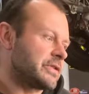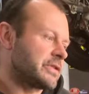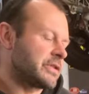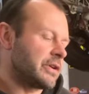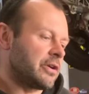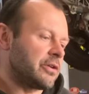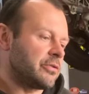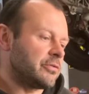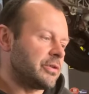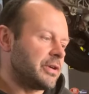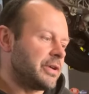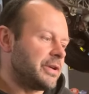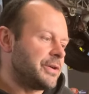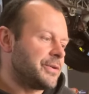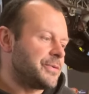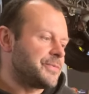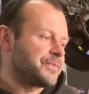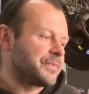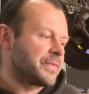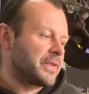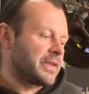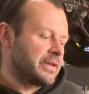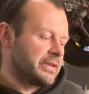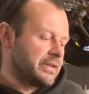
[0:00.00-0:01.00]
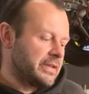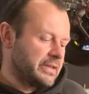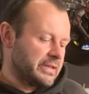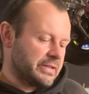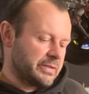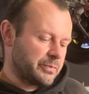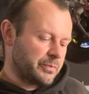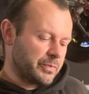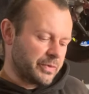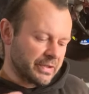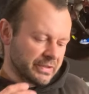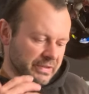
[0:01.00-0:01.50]
So
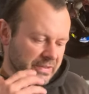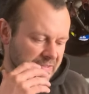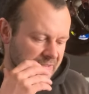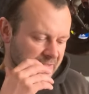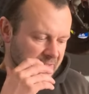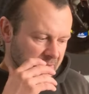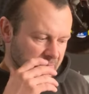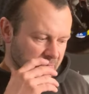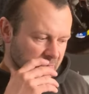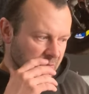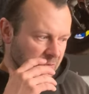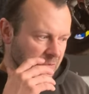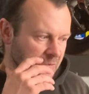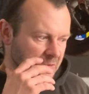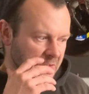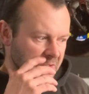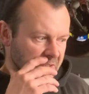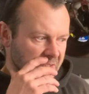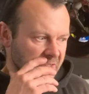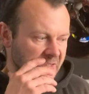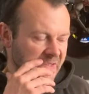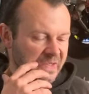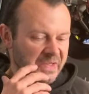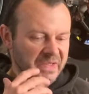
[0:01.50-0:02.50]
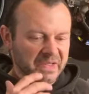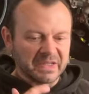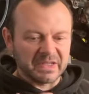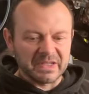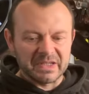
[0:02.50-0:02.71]
it's pretty simple, really.